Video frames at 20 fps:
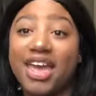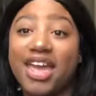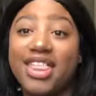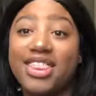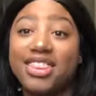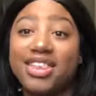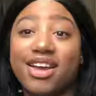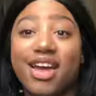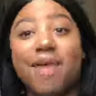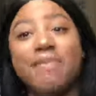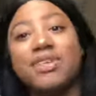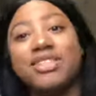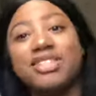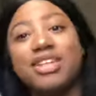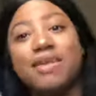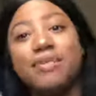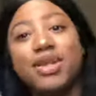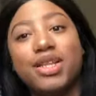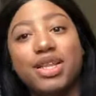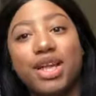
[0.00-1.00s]
in the comments
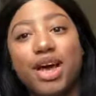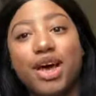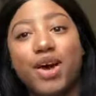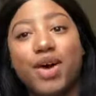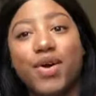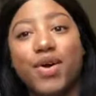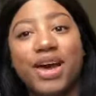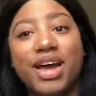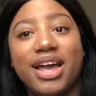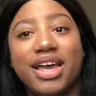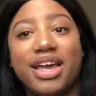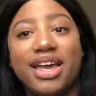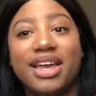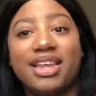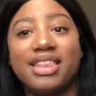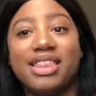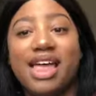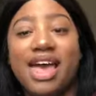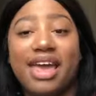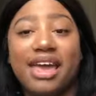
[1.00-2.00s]
down below,
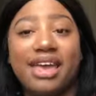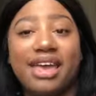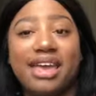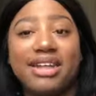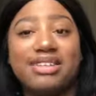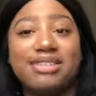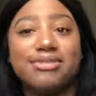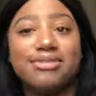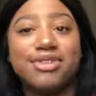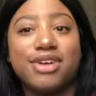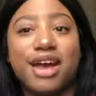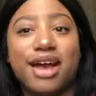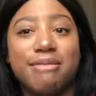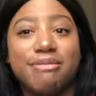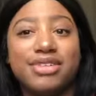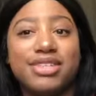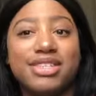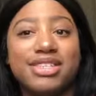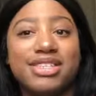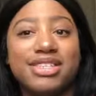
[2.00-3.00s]
and like and
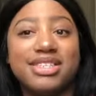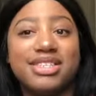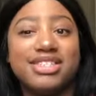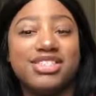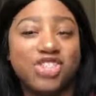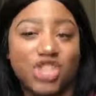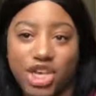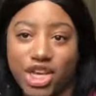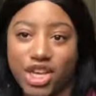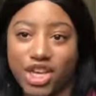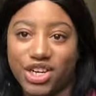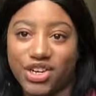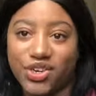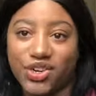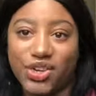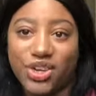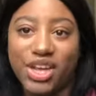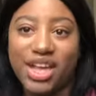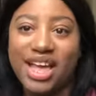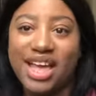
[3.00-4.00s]
subscribe to this
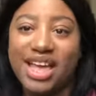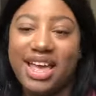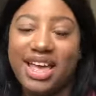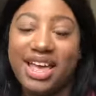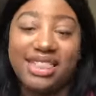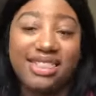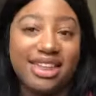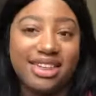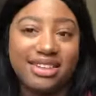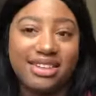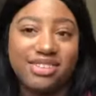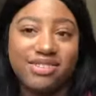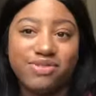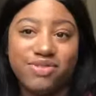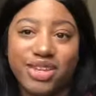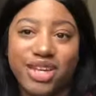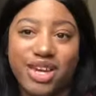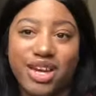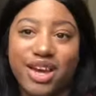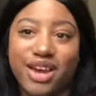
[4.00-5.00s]
channel and like this
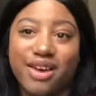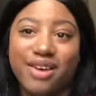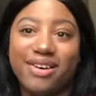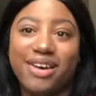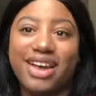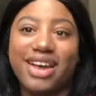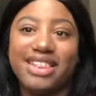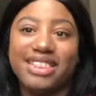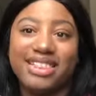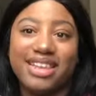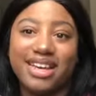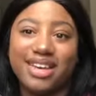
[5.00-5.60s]
video, and